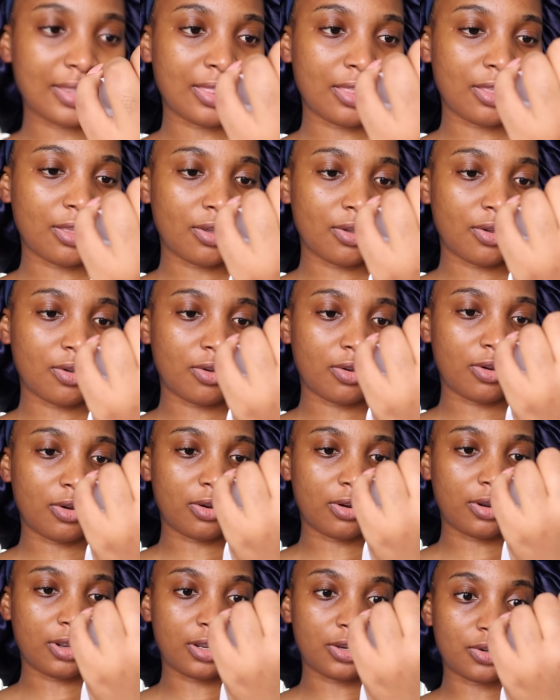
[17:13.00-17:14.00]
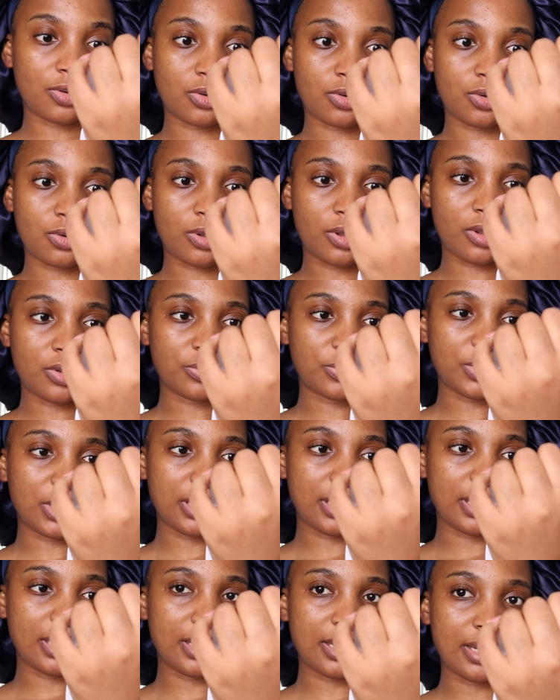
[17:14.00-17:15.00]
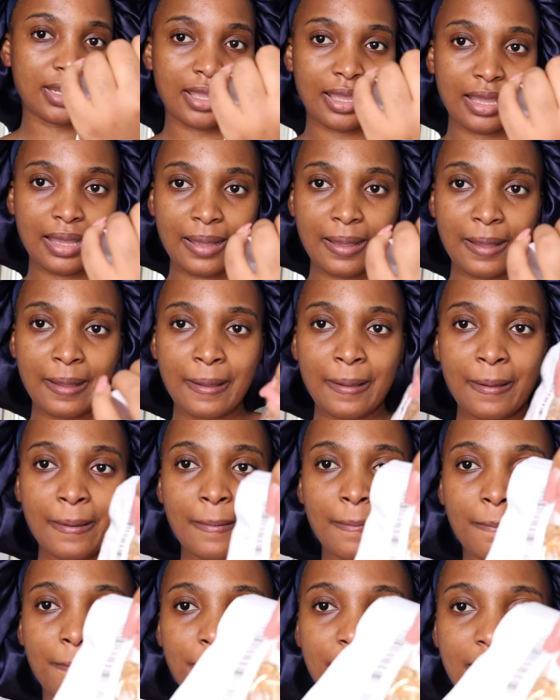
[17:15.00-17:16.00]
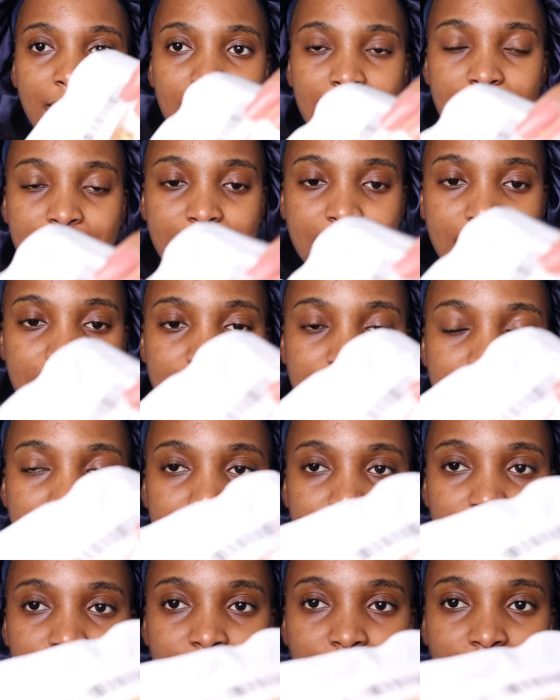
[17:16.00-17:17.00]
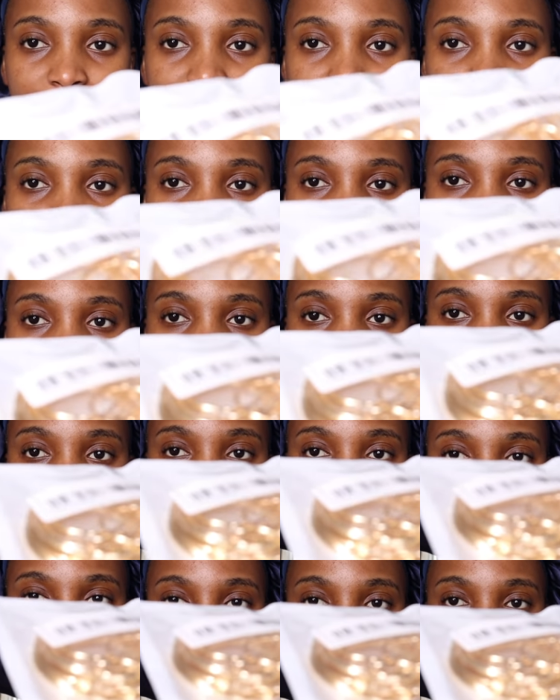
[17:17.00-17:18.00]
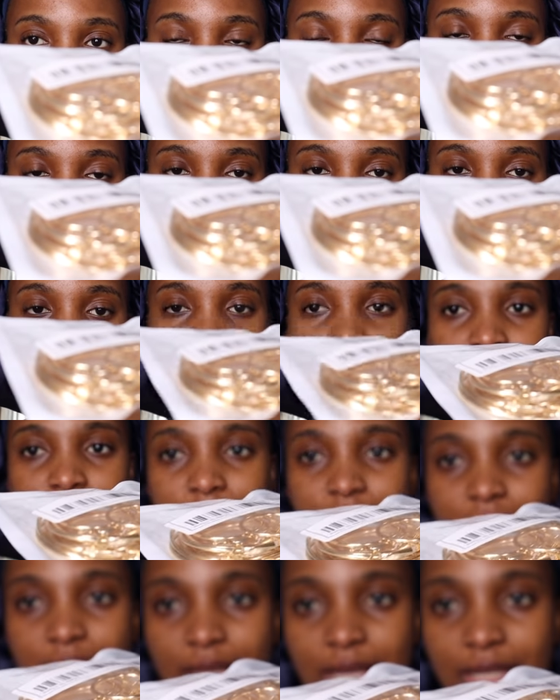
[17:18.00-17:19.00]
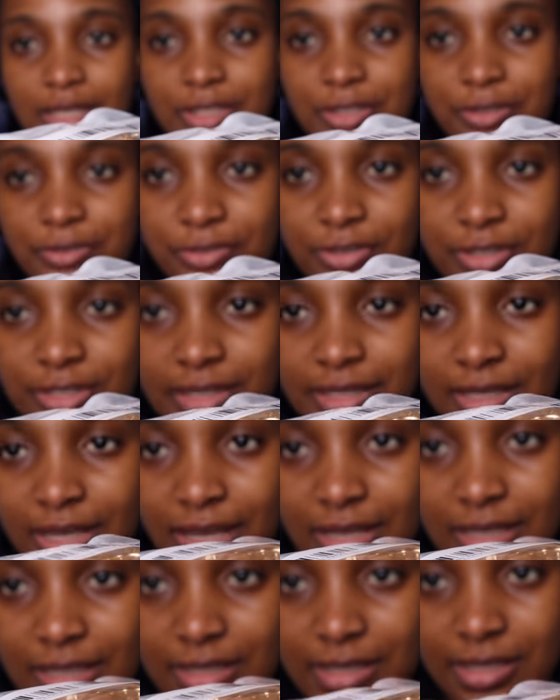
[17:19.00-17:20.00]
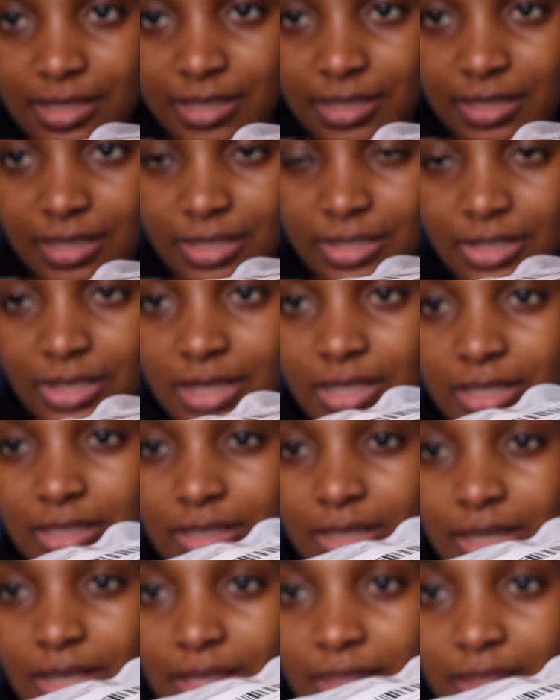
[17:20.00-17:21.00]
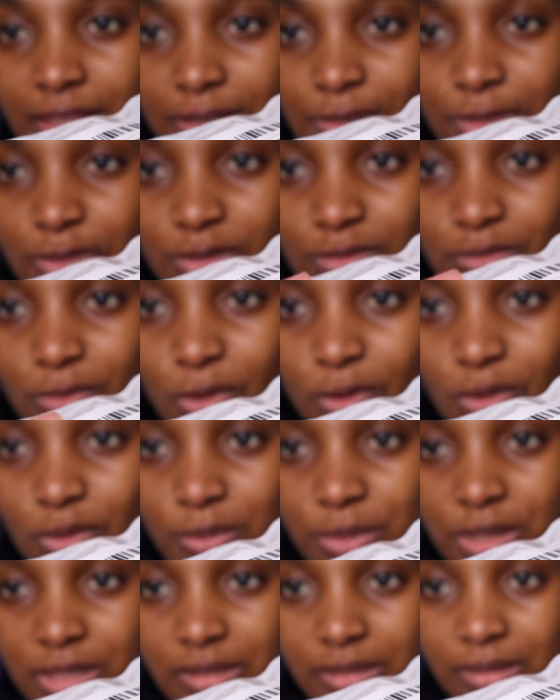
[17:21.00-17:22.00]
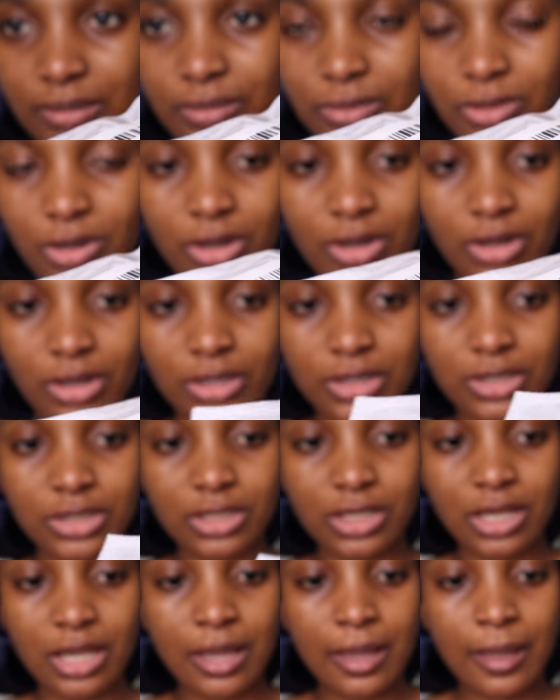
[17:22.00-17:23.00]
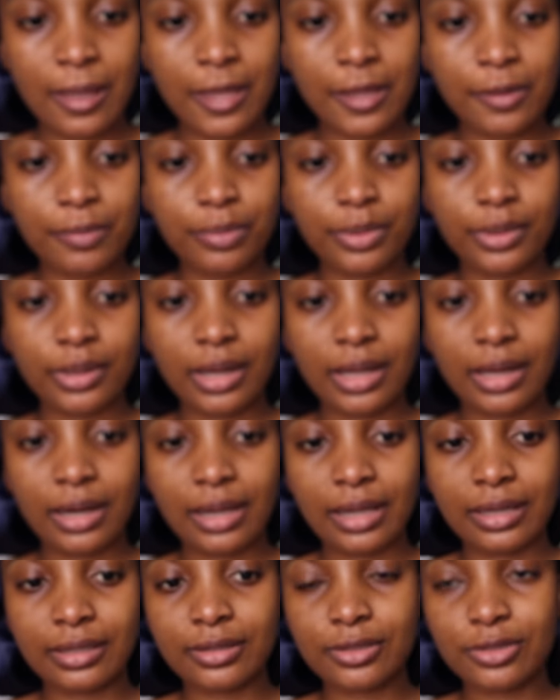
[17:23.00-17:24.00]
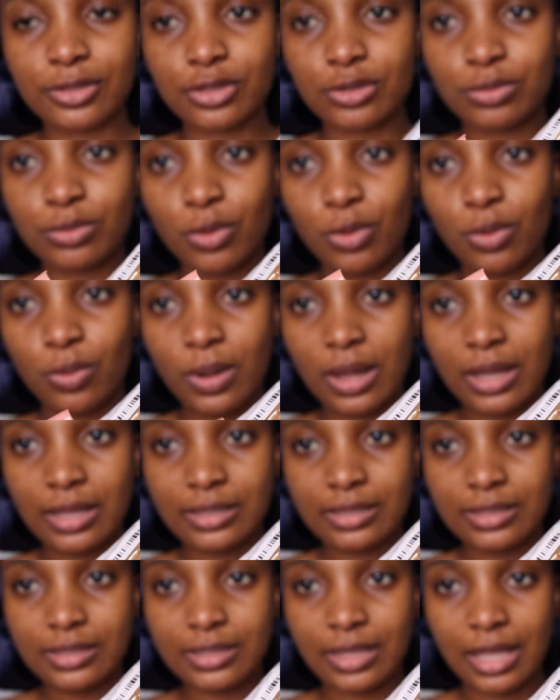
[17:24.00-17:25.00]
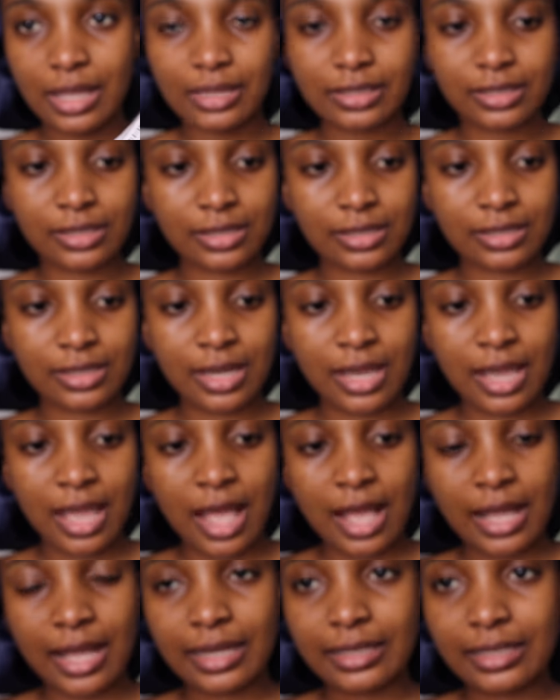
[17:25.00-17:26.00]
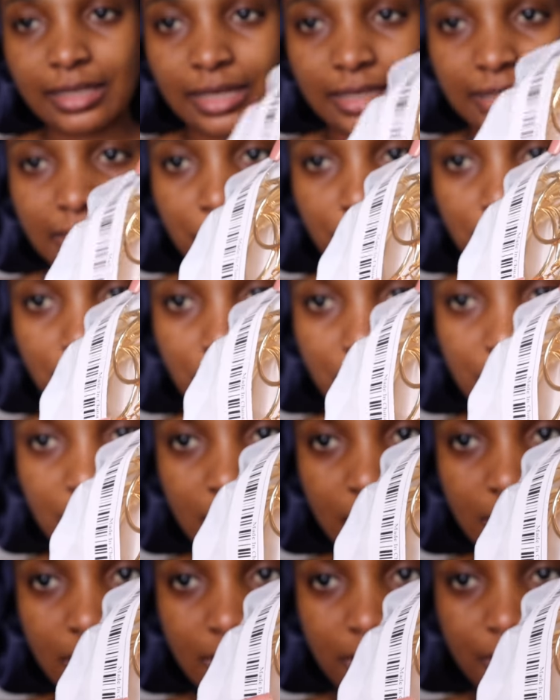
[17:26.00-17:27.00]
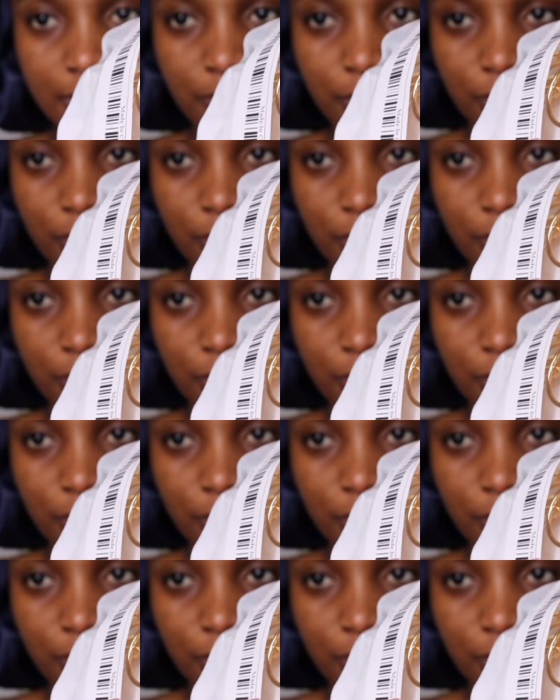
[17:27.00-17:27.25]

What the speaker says: there are, I don't know how many in here, but yeah, I got these gold hoops. They are different sizes. As you can see, they are small, medium, large, but I like the small ones and kind of like the medium